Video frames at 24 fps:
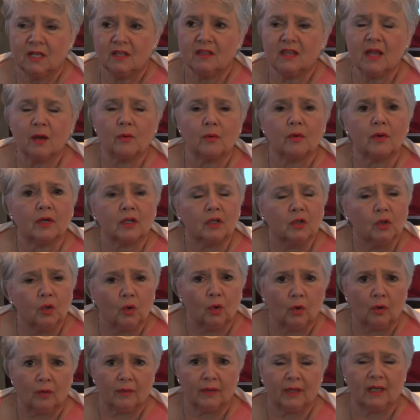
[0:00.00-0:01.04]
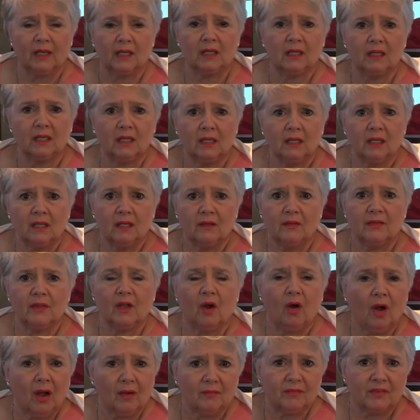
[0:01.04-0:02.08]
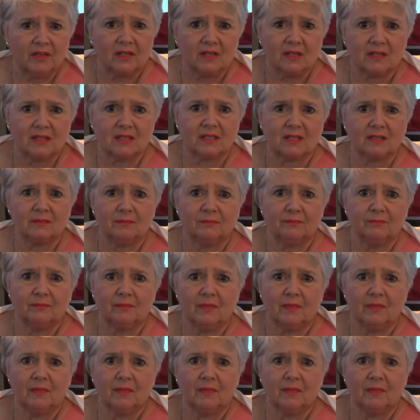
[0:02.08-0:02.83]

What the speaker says: They were ignoring the obvious.